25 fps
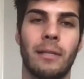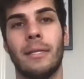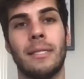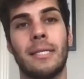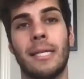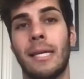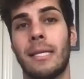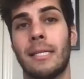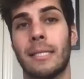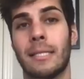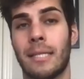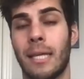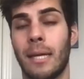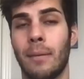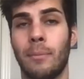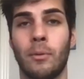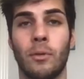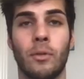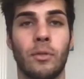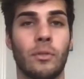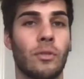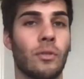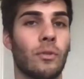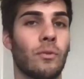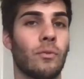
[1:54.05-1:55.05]
Let's say, as an
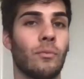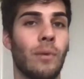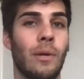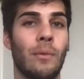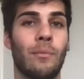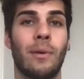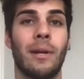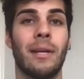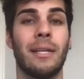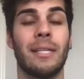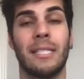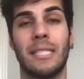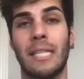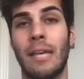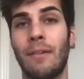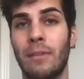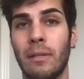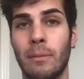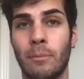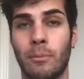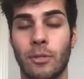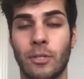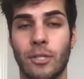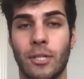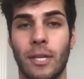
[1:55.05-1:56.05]
example, your win rate is
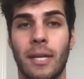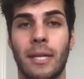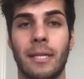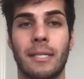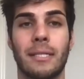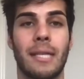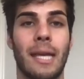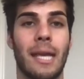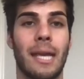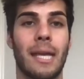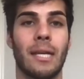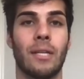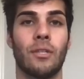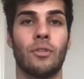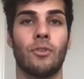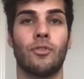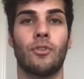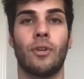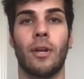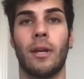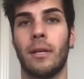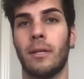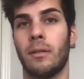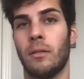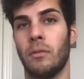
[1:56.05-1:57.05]
70% and you're
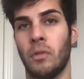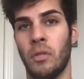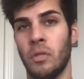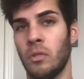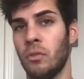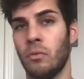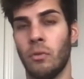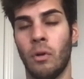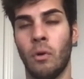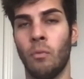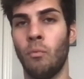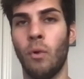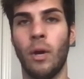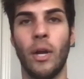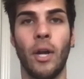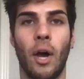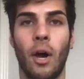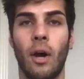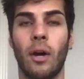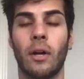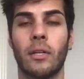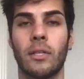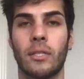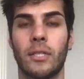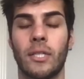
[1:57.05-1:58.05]
trading, you know, a
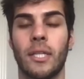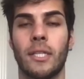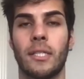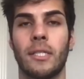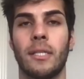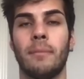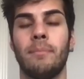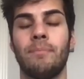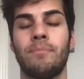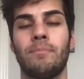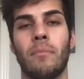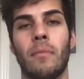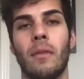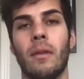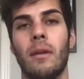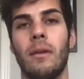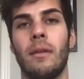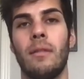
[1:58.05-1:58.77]
1R system.